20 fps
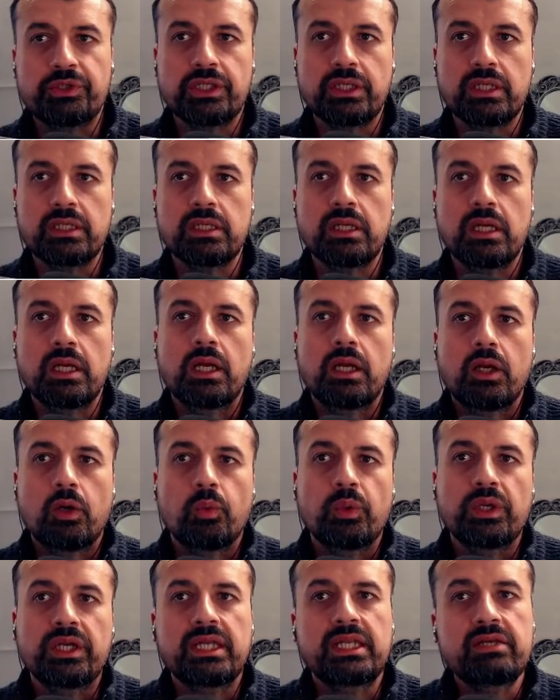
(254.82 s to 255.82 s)
option,
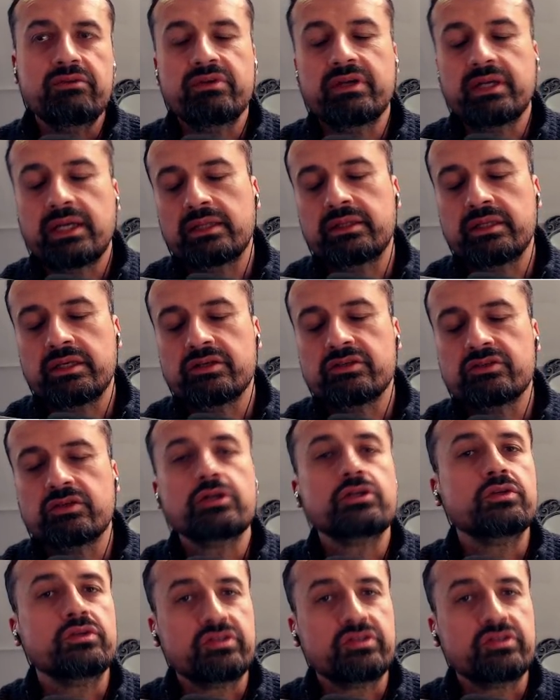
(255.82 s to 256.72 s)
we can even get this